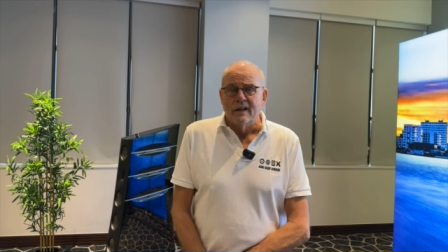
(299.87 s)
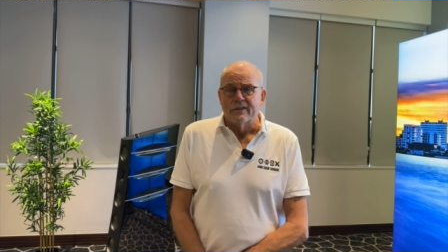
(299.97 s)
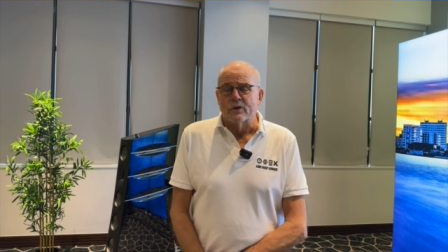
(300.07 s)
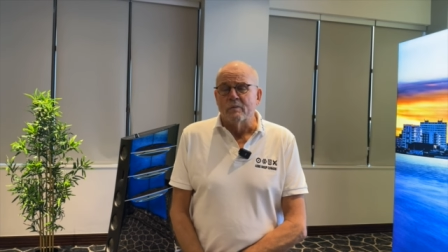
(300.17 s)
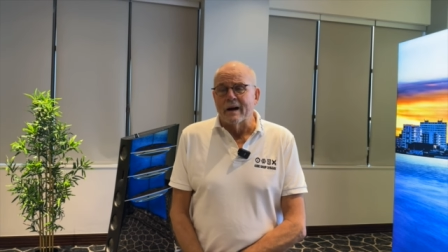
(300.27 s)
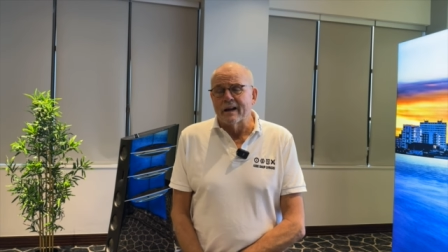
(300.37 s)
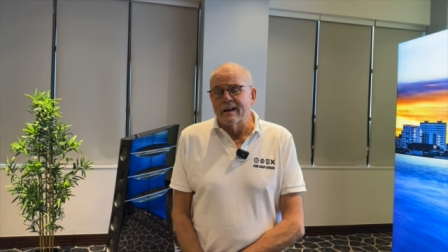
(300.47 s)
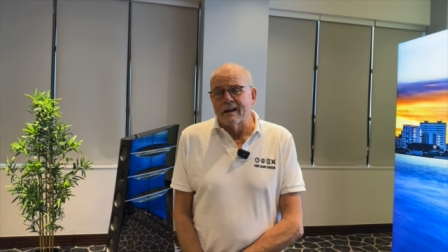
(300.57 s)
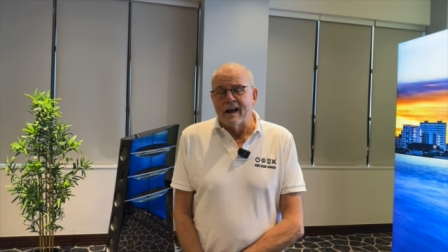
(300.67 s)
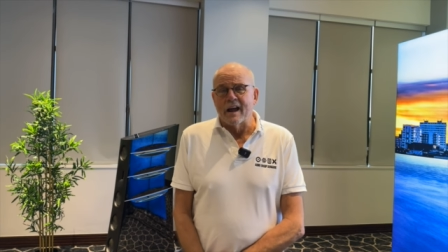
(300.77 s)
So
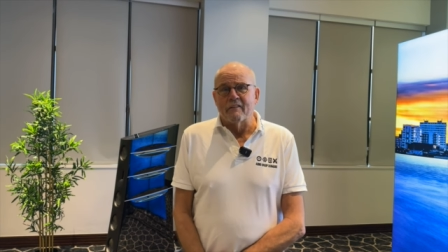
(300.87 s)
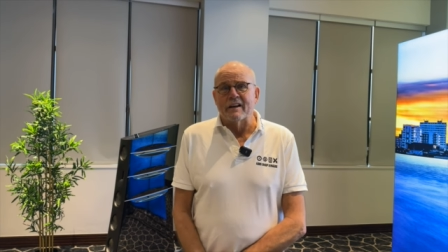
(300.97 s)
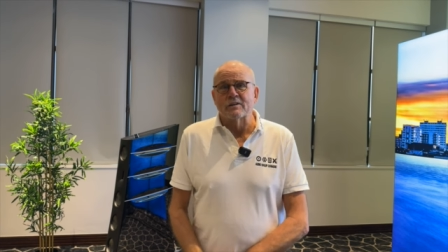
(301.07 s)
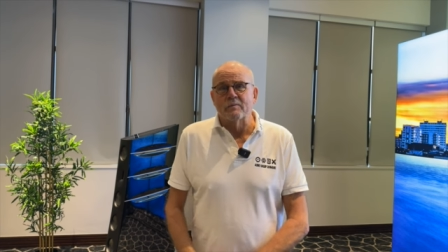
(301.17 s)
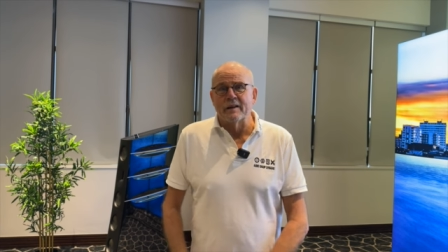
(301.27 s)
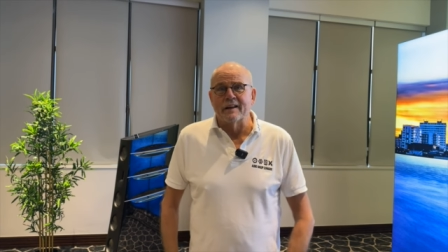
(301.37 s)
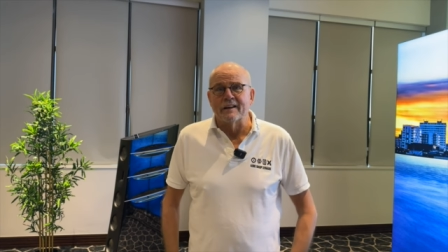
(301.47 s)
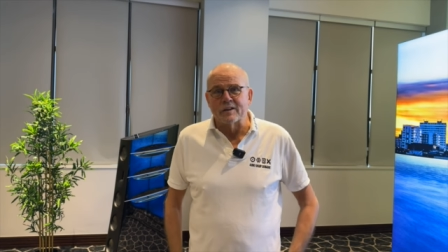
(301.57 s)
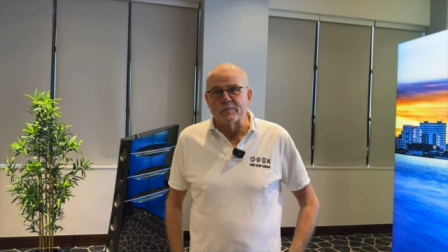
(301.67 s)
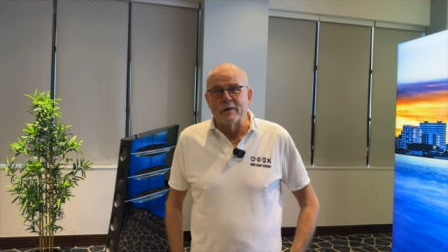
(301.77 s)
Michael and I have actually been
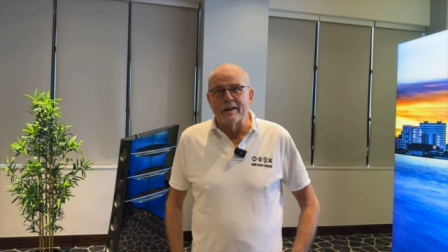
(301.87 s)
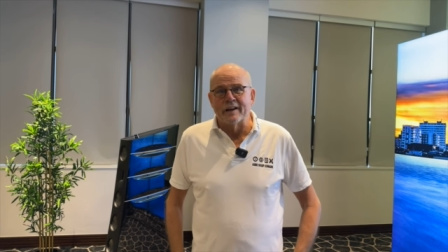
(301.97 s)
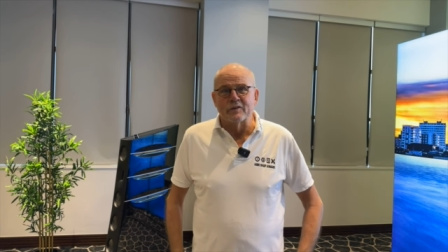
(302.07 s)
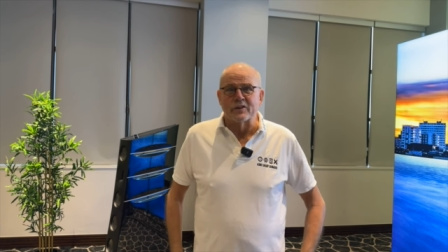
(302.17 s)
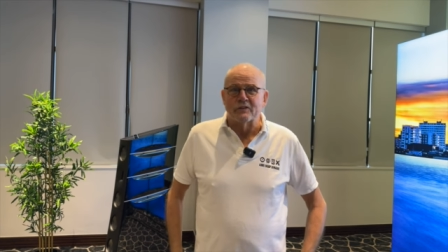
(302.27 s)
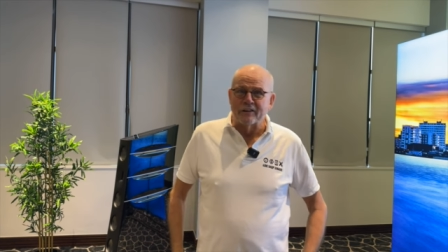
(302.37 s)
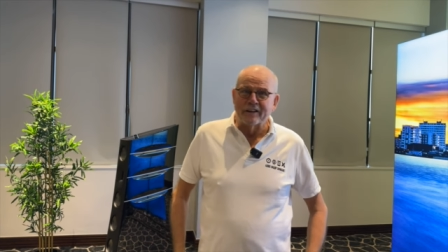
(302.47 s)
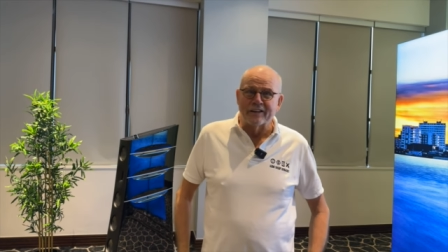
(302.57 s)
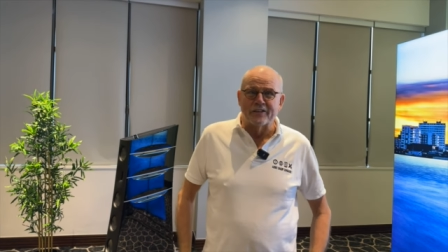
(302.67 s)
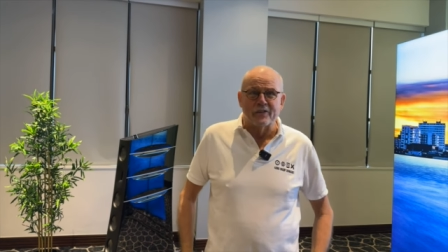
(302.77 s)
in the speaker industry for
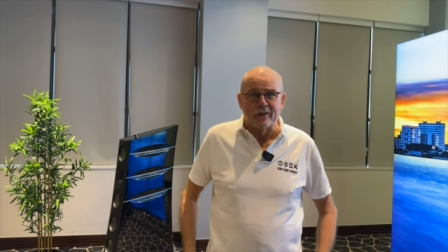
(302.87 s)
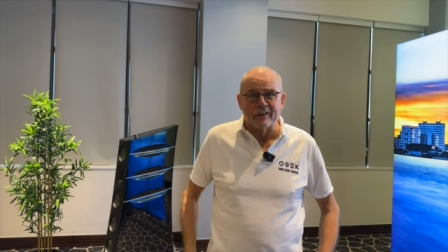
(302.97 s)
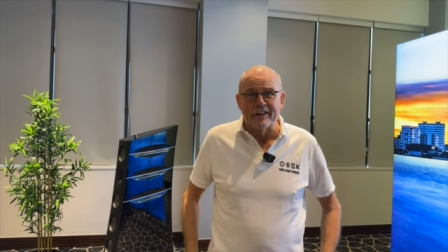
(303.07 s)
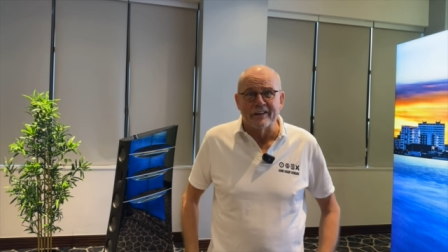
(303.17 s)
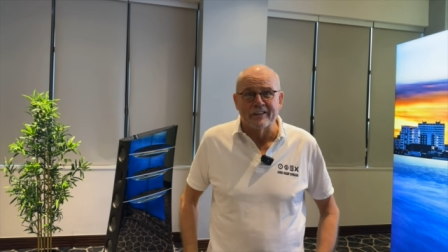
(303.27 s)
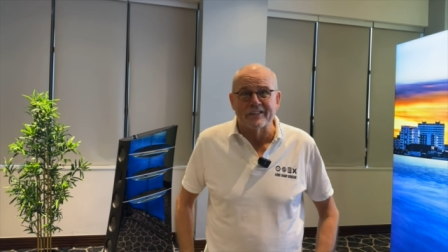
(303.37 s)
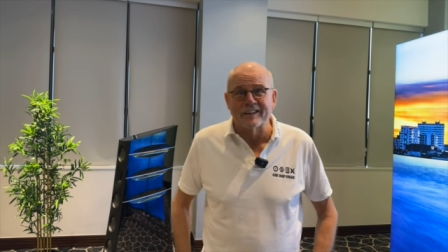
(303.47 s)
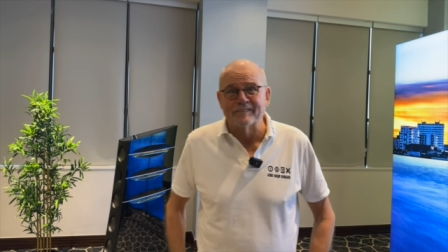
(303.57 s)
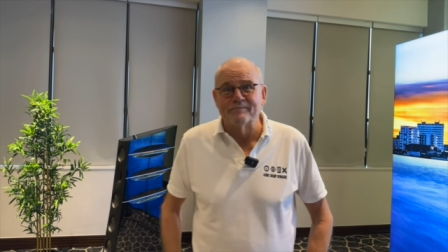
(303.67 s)
nearly 30 years.